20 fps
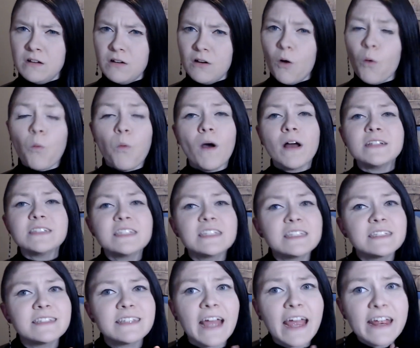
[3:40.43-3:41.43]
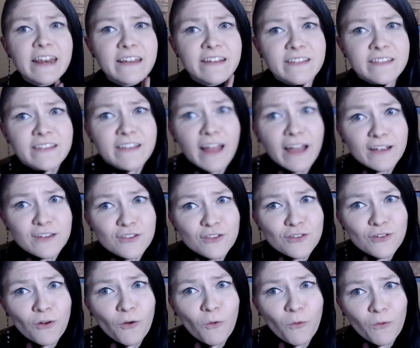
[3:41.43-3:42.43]
What state is next
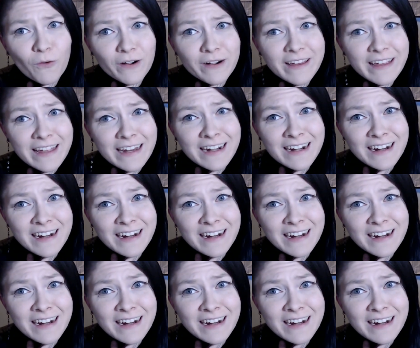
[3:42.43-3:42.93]
to Oregon?